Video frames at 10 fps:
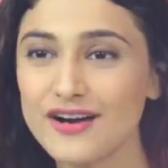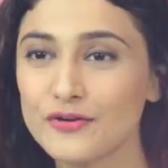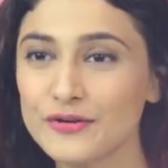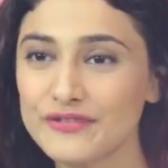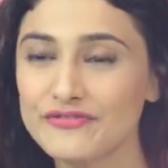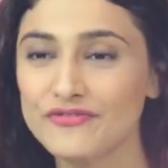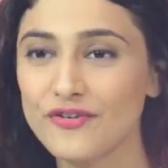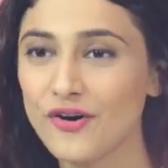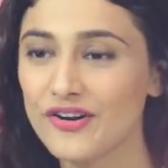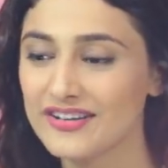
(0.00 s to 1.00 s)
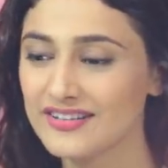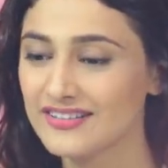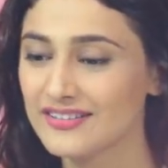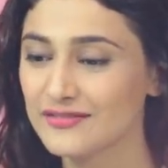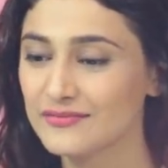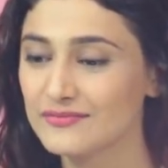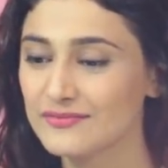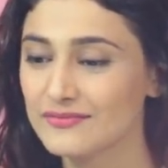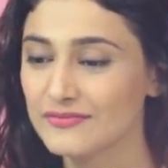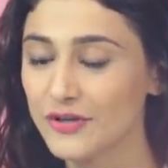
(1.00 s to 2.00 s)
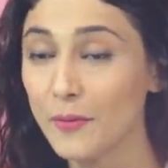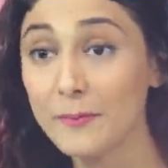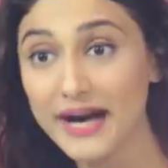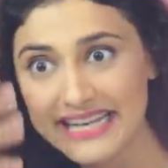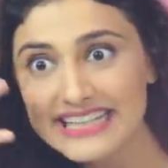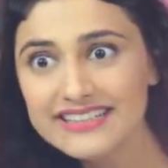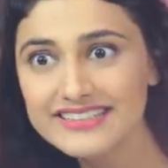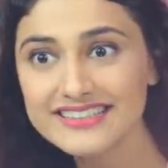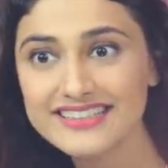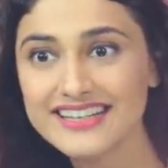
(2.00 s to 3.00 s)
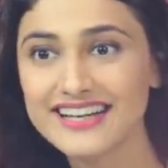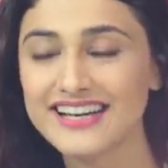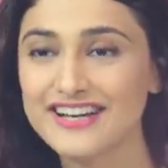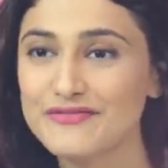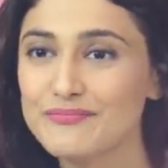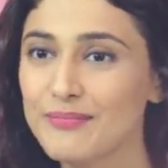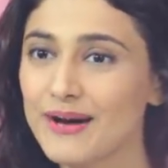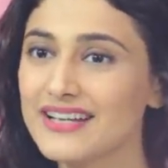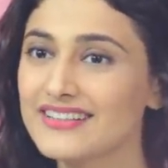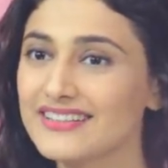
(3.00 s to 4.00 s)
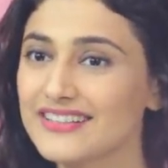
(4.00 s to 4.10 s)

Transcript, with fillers: are good for uh, your mind, but